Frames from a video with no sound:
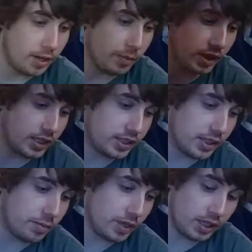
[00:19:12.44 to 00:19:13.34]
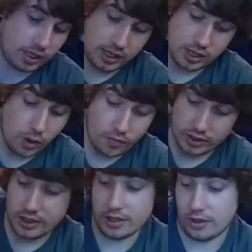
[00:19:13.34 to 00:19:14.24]
But he sent me... He
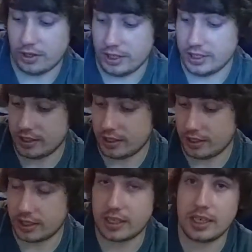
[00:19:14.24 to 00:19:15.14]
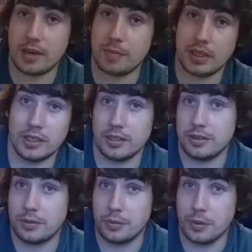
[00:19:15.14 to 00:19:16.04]
overdid it on his end. Like, he gave me
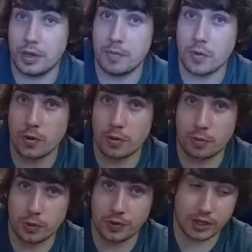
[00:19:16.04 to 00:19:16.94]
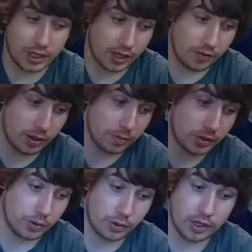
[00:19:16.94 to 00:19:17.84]
way more worth than I gave him.
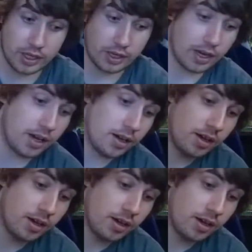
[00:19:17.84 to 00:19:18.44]
So, great guy.